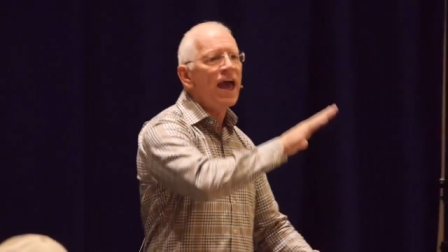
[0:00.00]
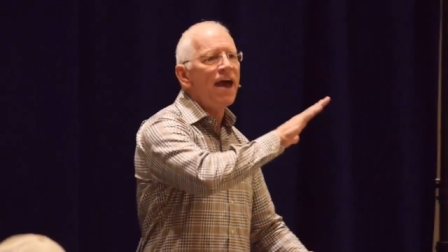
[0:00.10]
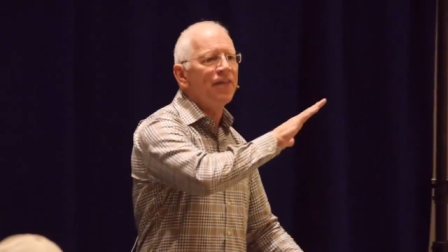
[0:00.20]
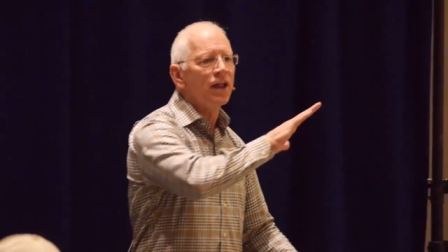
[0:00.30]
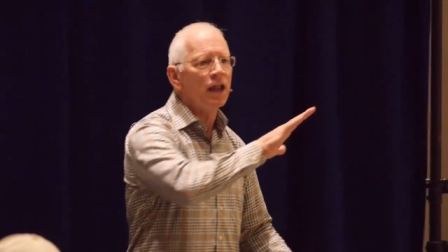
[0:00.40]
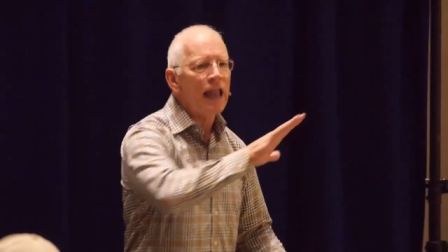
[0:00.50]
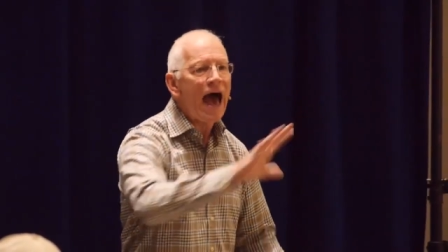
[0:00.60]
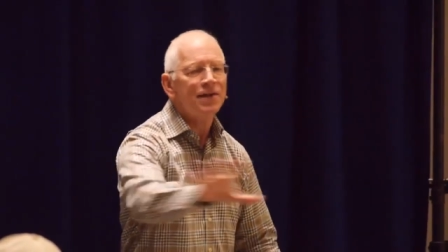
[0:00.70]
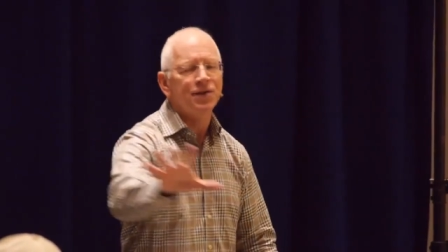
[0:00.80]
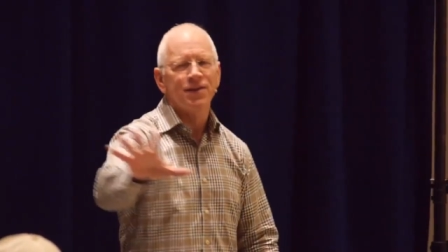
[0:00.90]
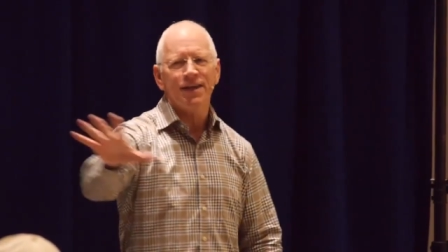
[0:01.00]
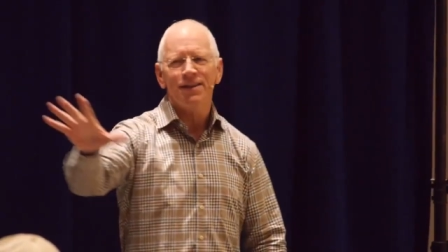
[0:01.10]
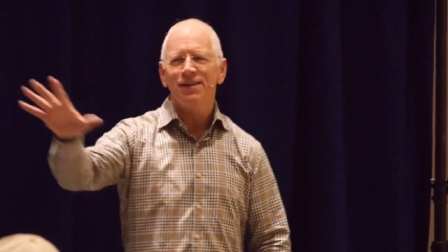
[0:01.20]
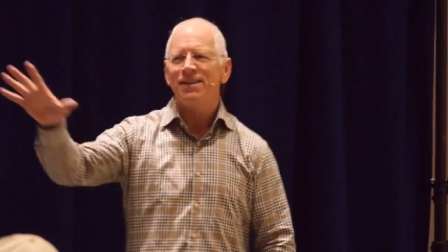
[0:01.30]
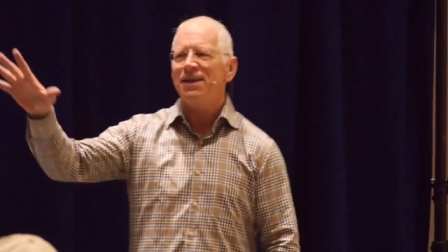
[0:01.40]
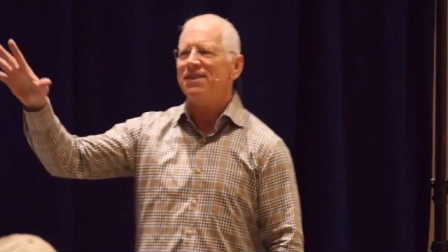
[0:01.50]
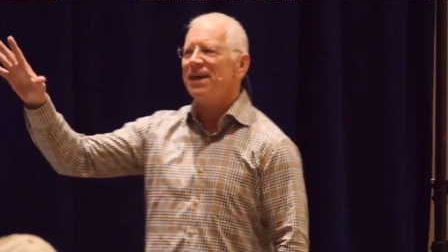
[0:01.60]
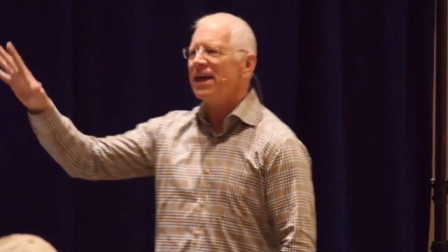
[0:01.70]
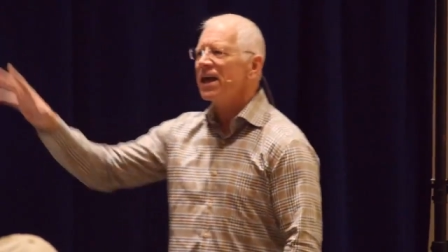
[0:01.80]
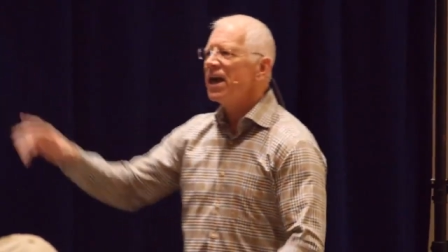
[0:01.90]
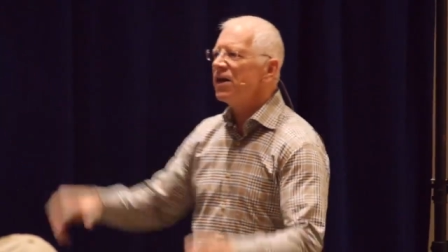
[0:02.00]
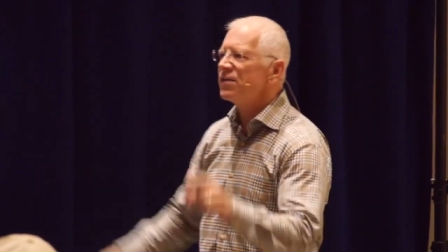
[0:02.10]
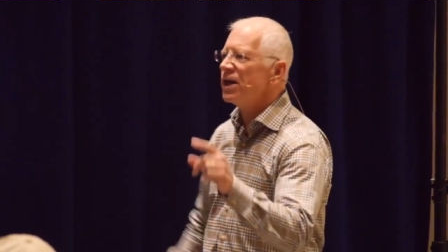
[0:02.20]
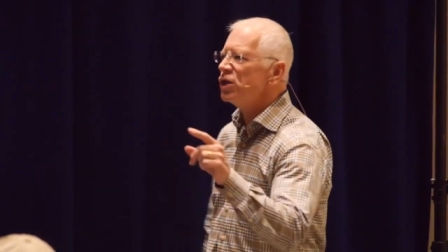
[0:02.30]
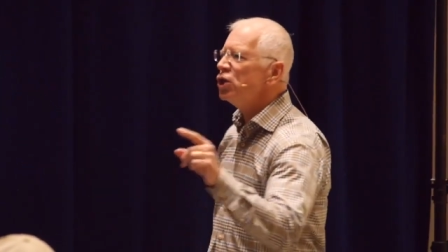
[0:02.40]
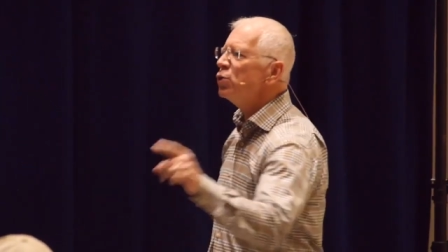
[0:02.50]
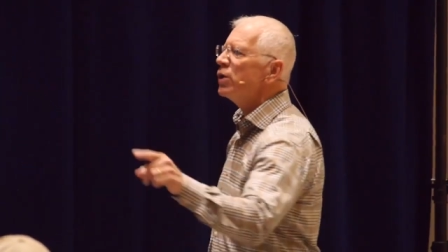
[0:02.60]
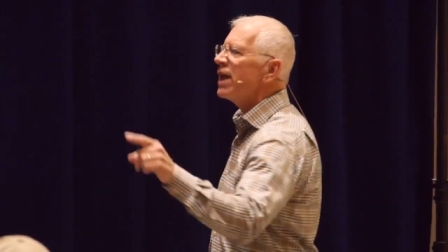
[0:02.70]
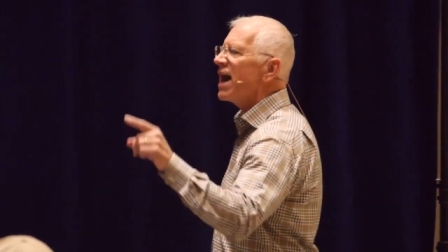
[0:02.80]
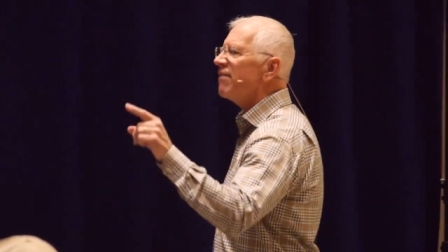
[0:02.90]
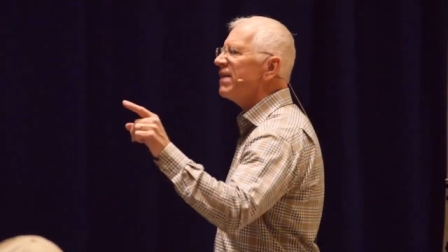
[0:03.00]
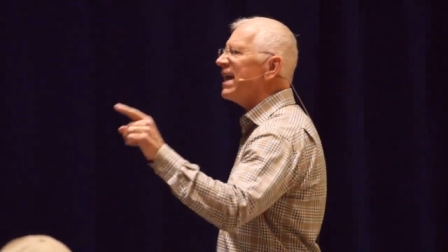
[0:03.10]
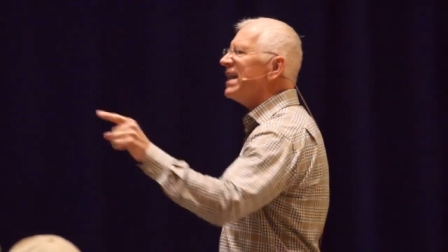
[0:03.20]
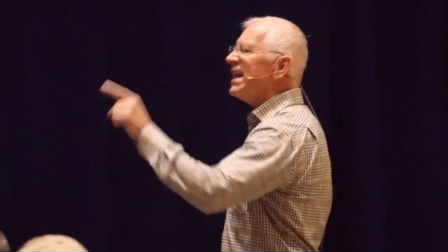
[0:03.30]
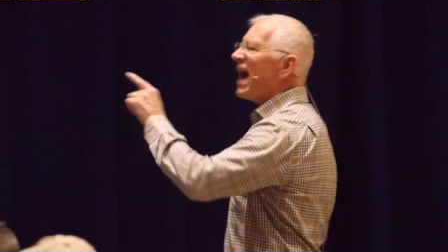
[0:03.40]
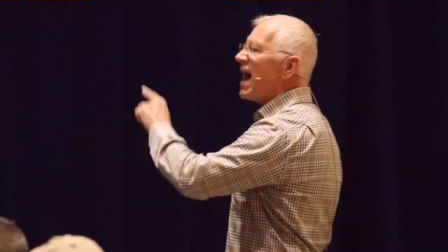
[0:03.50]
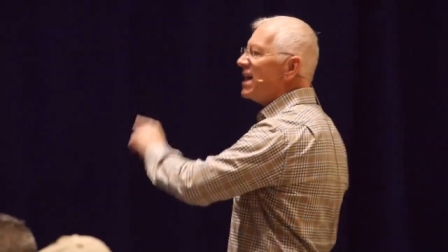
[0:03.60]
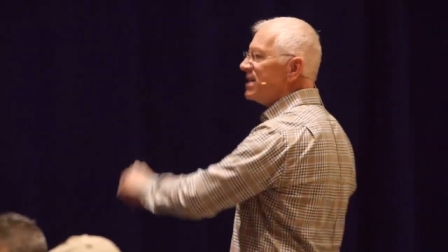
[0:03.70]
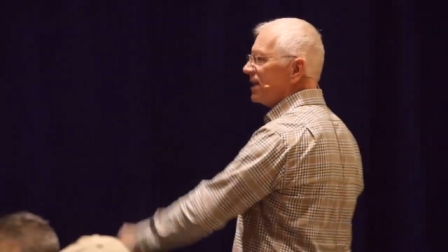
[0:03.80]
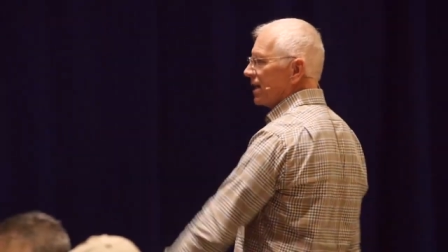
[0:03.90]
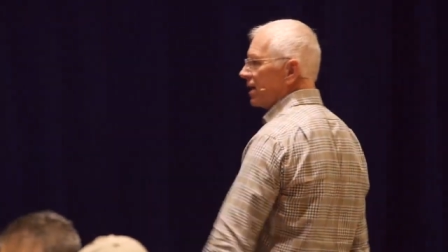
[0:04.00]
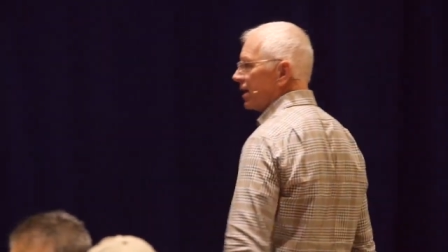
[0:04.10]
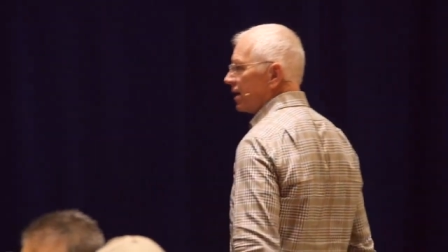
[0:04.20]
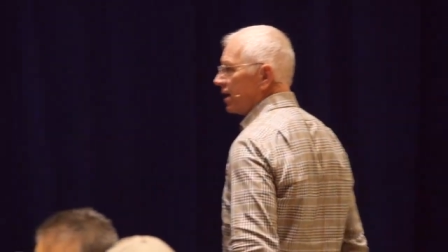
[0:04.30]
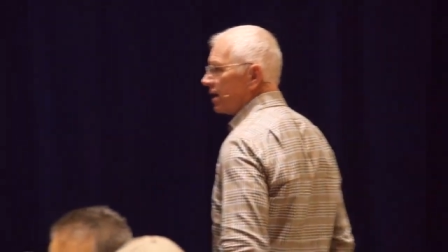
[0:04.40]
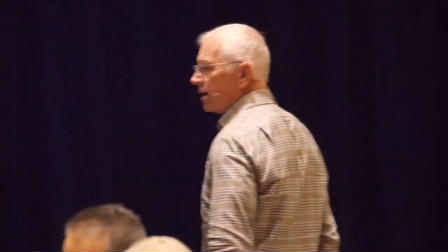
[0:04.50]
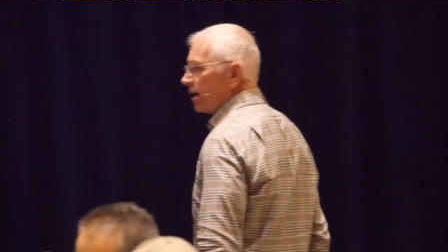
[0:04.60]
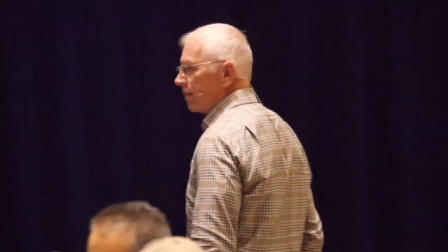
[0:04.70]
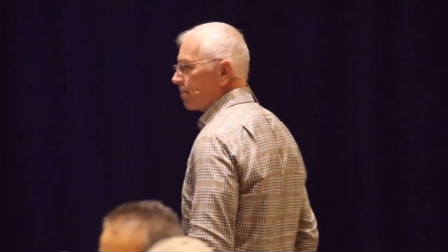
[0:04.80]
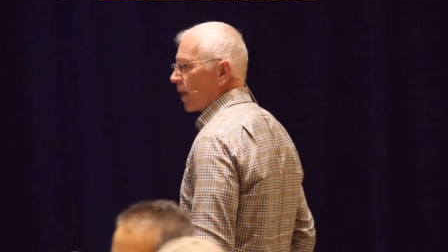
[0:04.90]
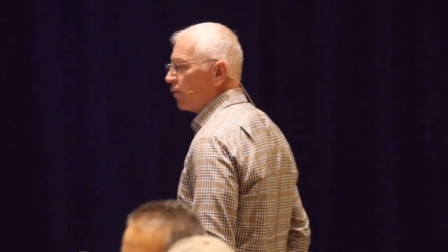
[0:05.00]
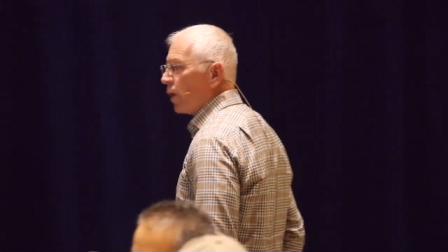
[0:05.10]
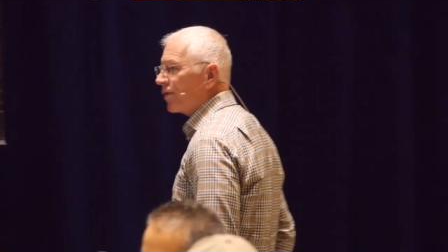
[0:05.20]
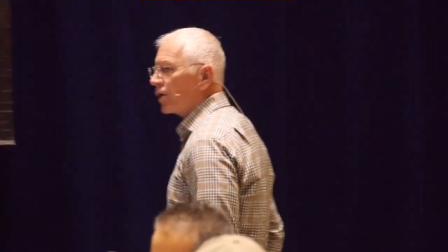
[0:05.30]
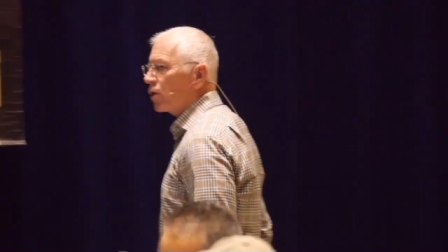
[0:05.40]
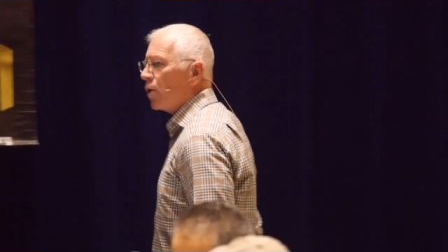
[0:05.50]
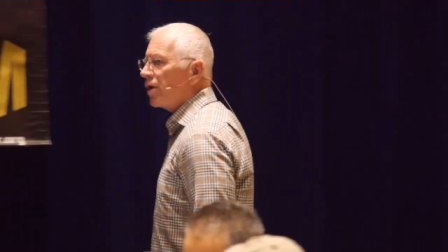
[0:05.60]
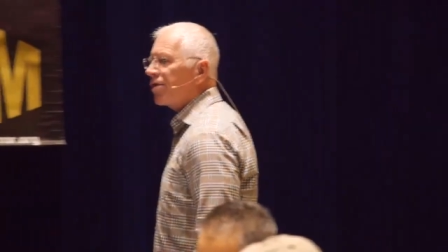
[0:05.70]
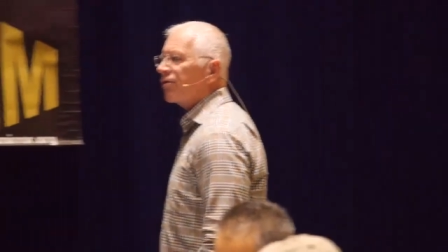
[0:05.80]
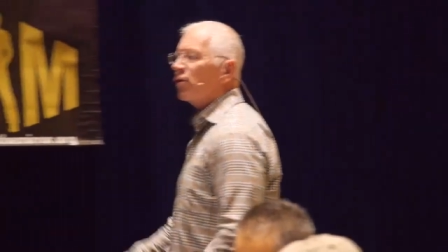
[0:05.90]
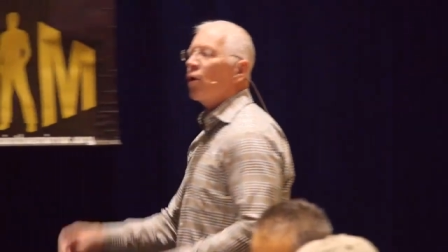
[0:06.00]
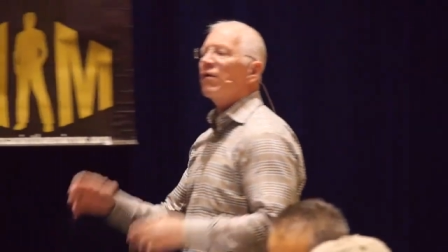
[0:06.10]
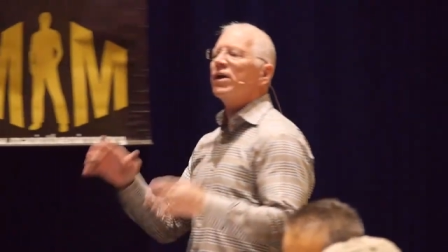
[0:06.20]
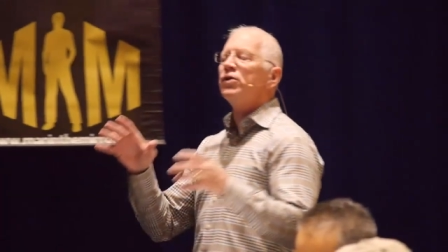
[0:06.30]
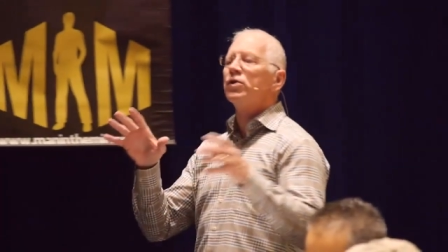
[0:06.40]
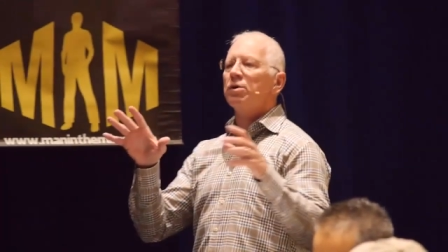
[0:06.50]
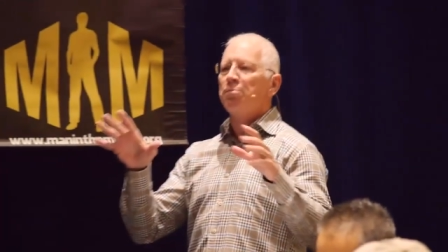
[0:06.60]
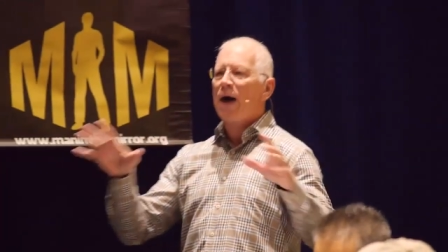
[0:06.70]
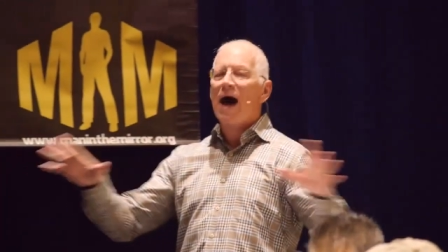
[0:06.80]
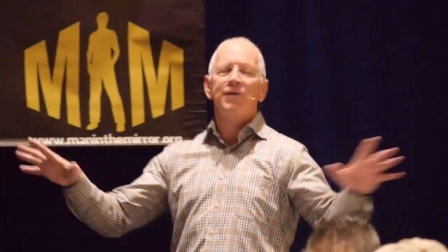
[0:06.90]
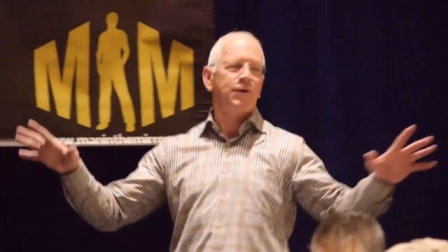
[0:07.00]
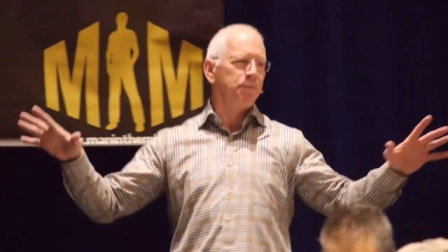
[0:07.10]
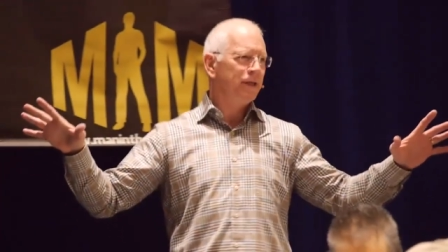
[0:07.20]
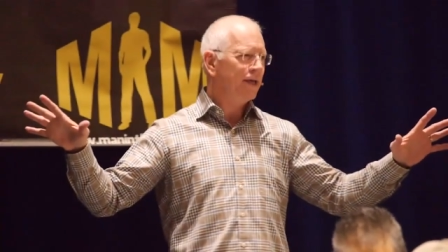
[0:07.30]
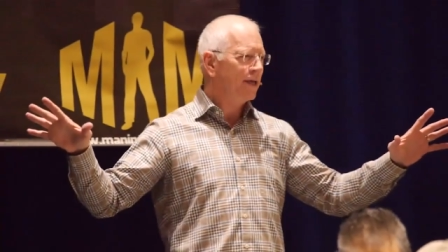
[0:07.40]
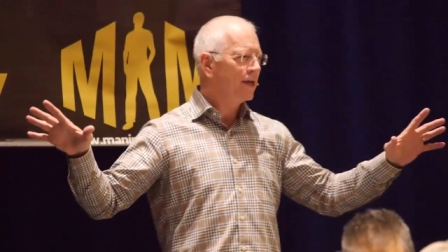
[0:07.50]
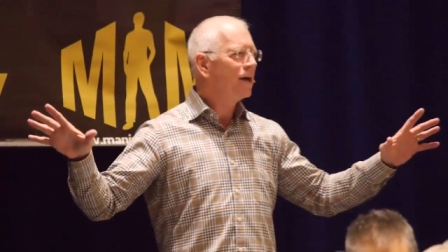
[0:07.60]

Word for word: And the last thing that they think is that you would have any idea of what they're going through or that you could possibly